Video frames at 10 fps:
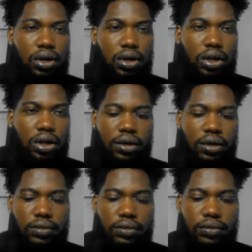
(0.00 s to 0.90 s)
Yeah,
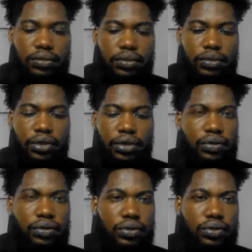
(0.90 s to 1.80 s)

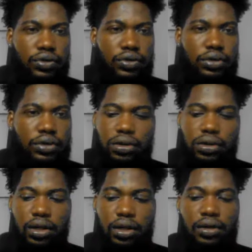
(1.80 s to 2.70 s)
Bluehost.
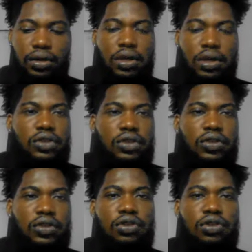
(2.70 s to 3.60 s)
Yeah. So
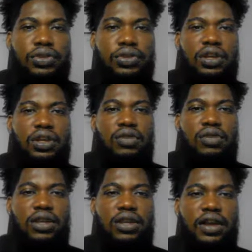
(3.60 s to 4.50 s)
this company
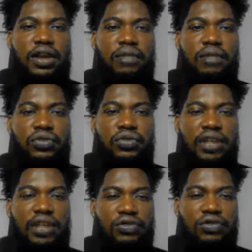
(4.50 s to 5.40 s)
most
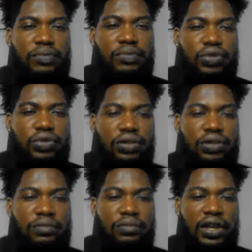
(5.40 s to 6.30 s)
times comes with
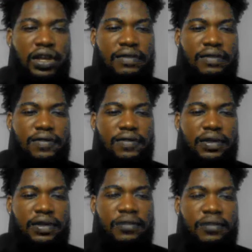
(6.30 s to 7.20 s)
they have
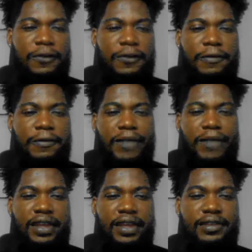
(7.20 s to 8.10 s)
different
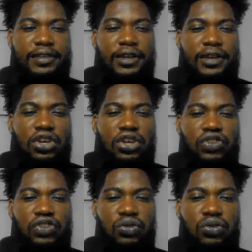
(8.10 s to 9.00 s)
packages.
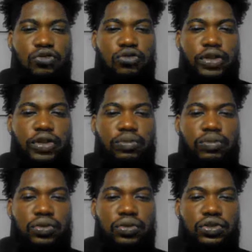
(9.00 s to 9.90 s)
So I'll go to
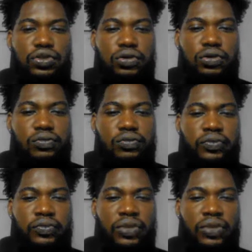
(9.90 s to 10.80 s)
Bluehost. So
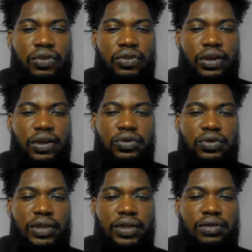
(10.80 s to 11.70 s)
domain